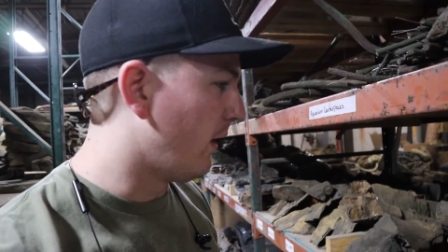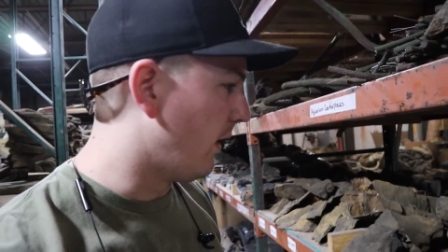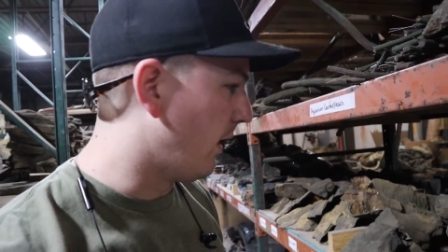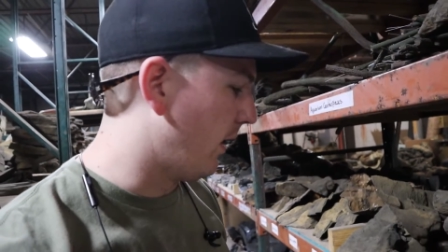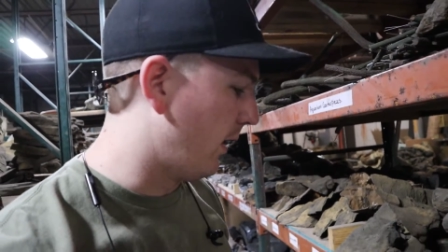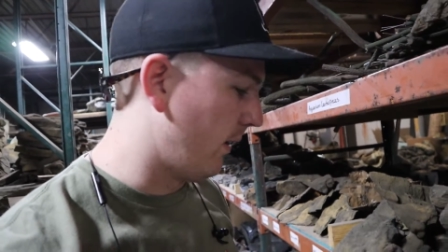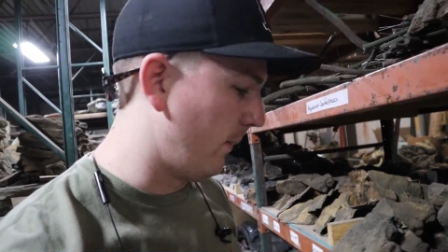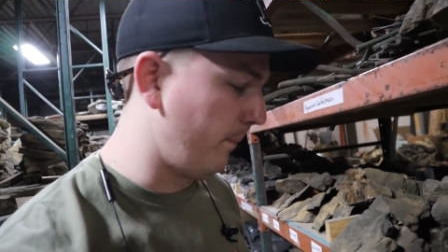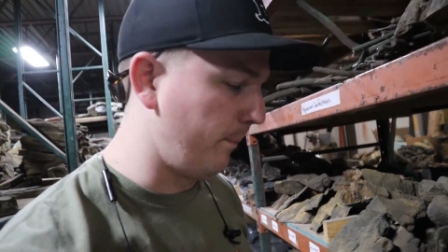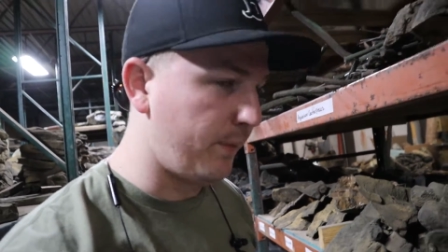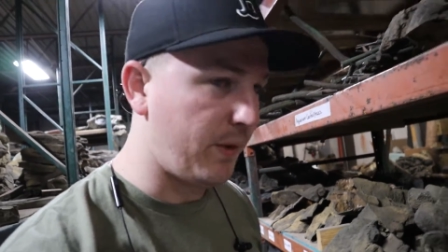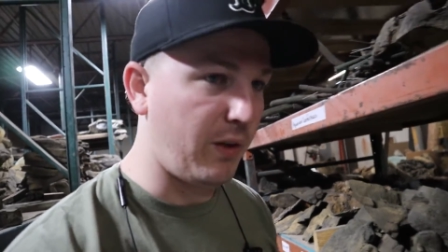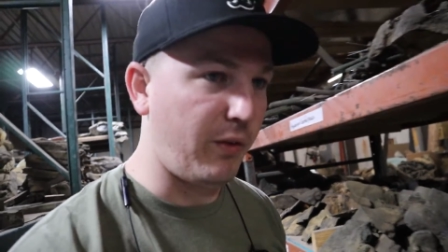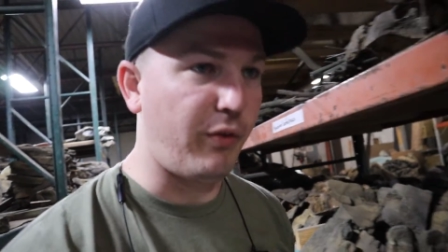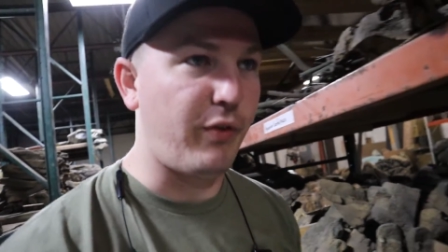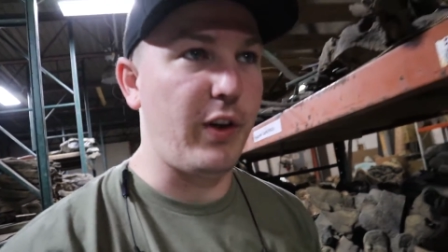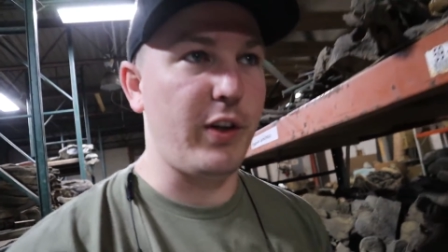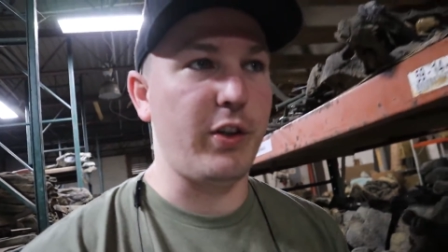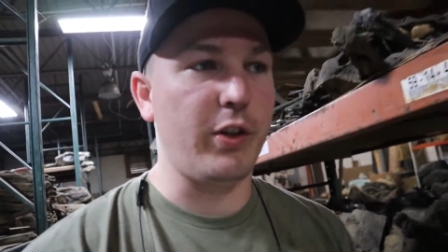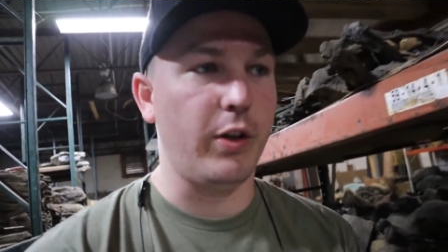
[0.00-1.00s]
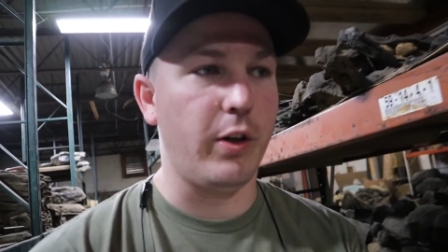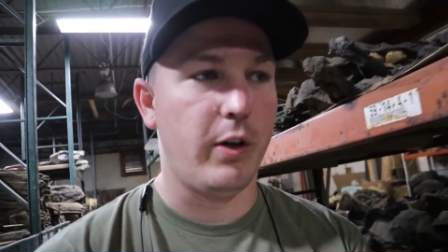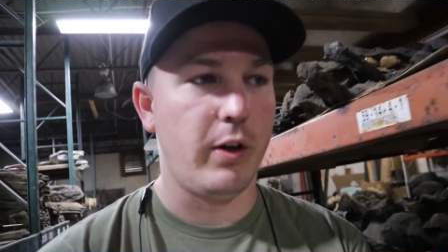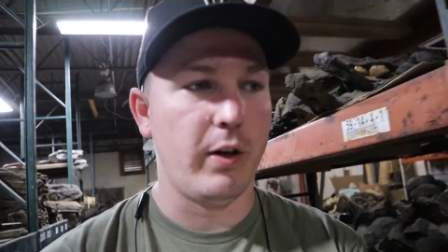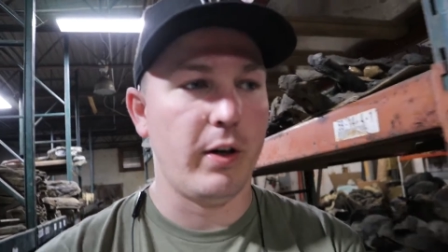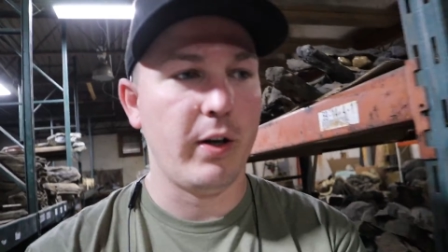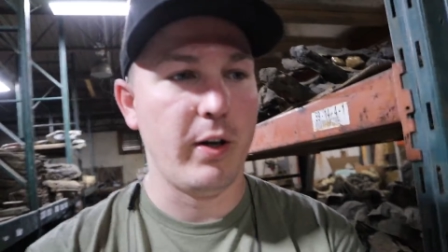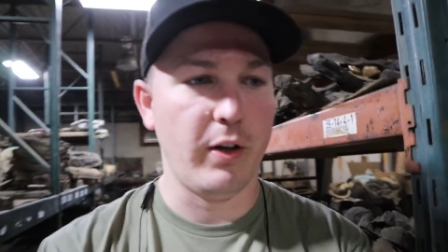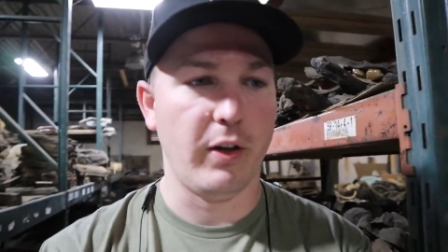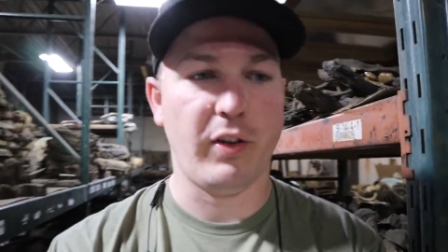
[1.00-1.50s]
um, to fit
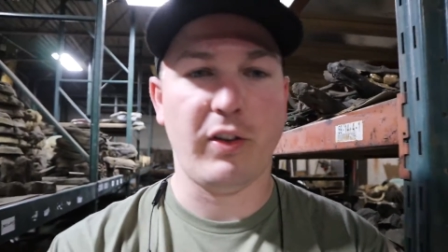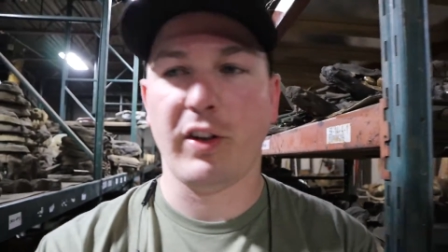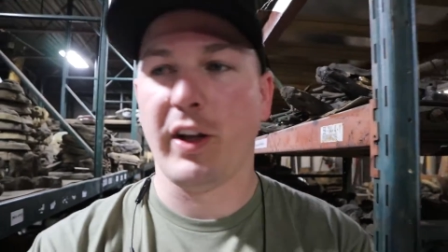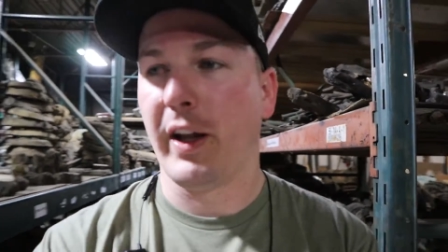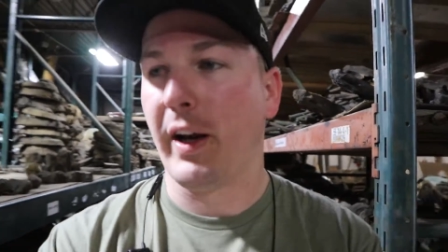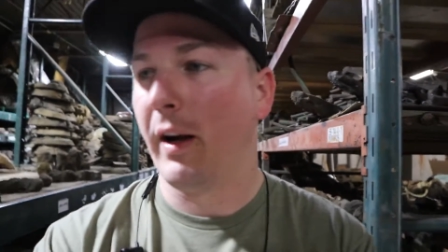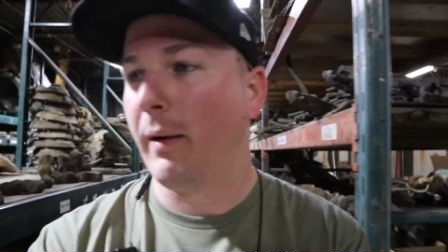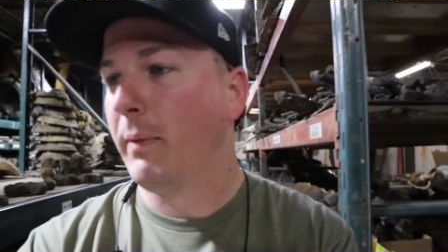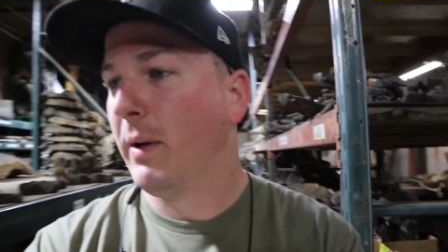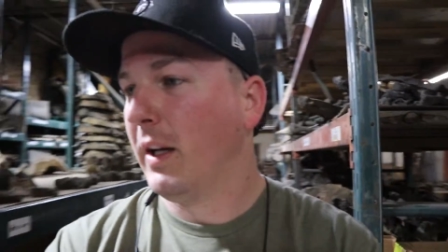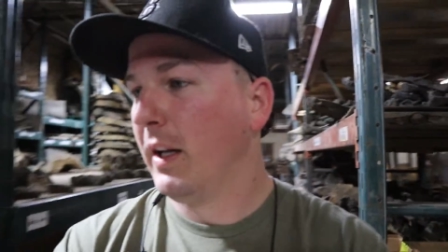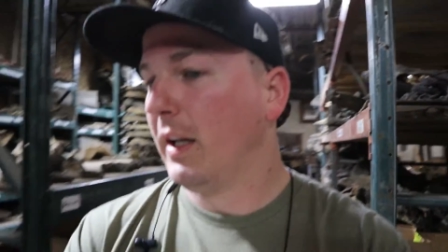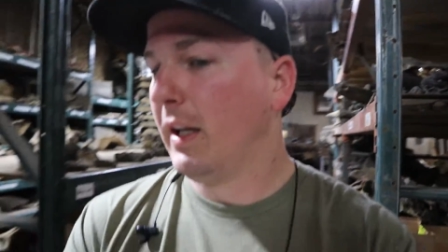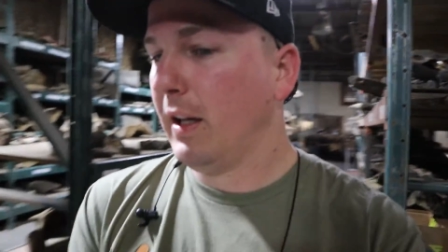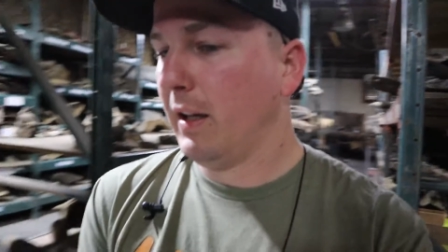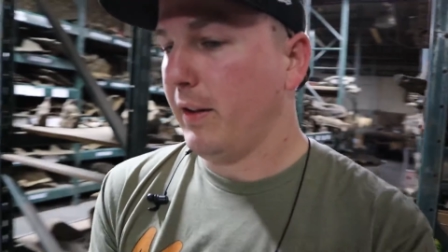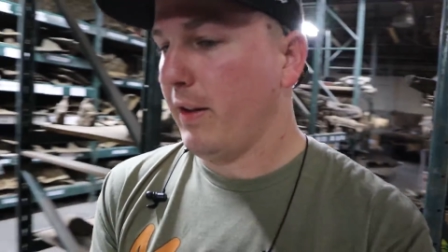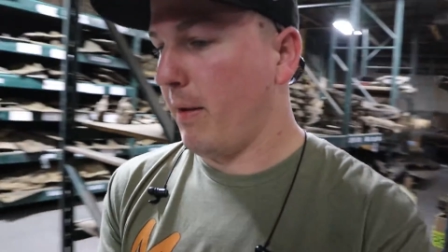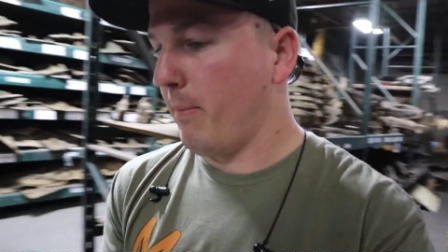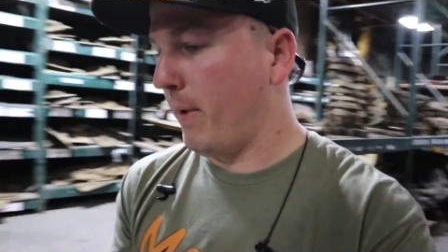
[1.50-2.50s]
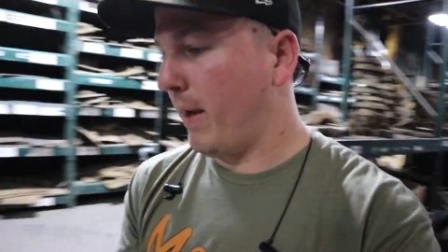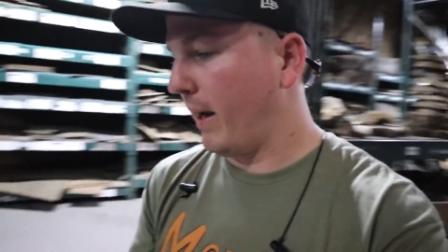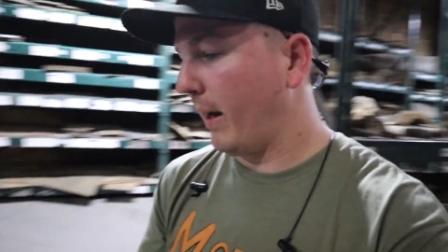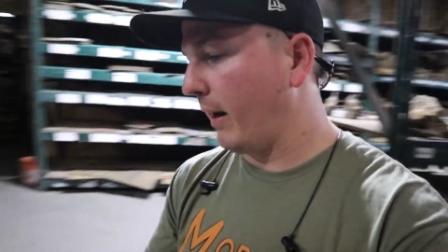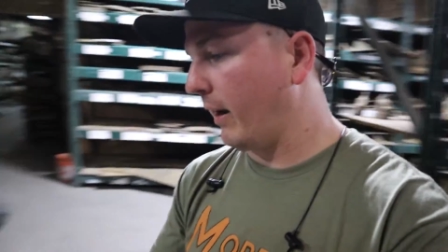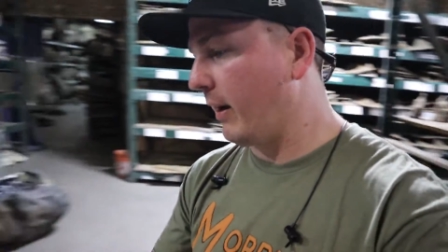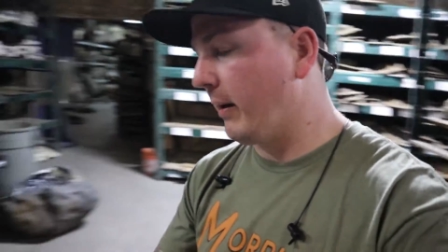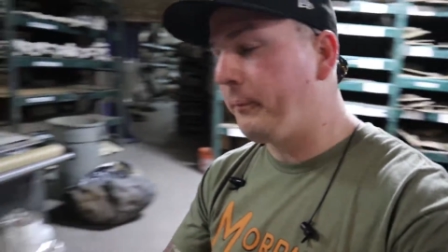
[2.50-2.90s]
your, your setup. And they make